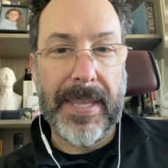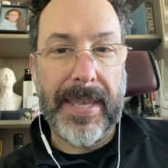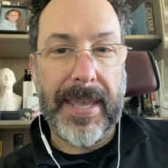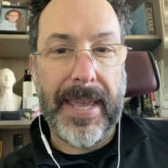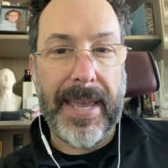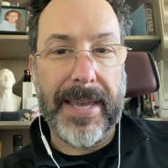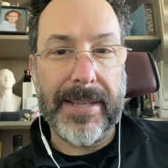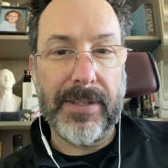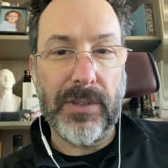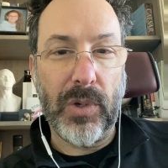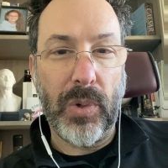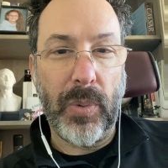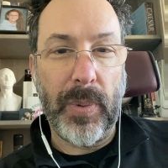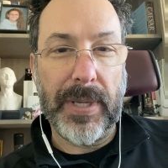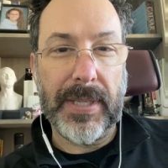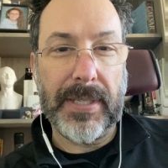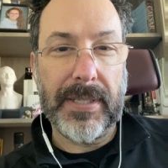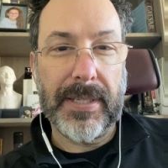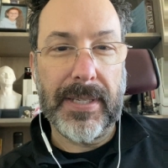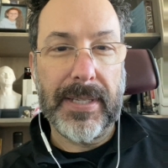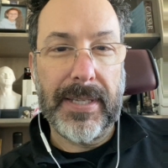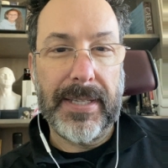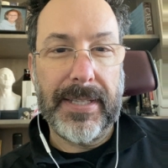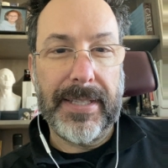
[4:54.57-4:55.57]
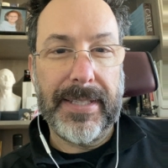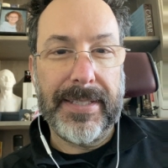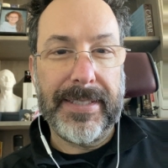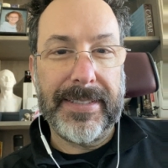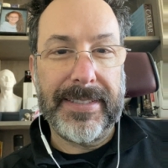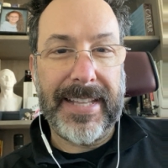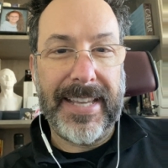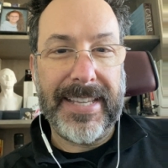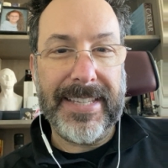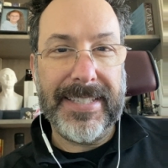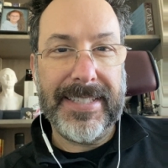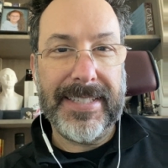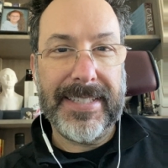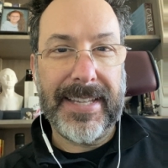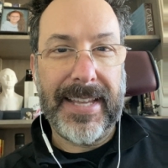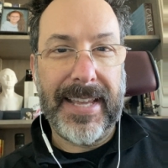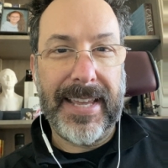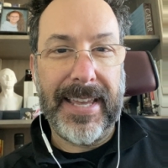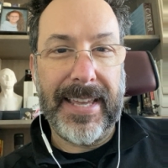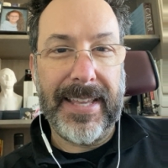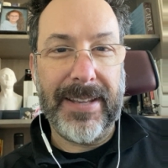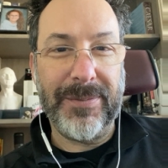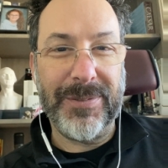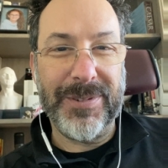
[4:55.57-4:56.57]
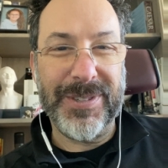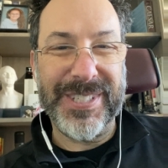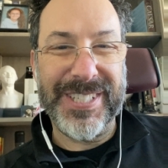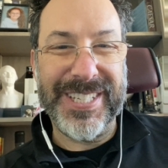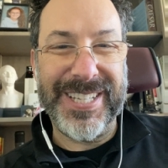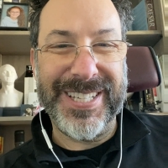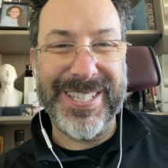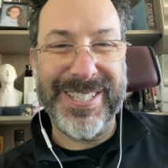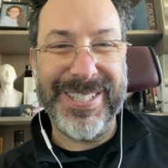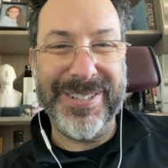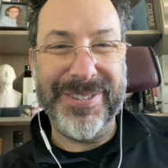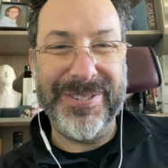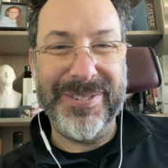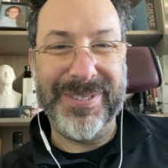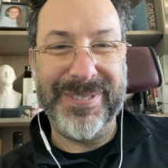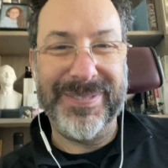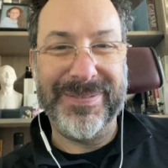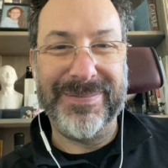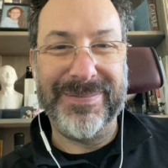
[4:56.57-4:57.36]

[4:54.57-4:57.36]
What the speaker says: As always, thanks, and we'll see you soon.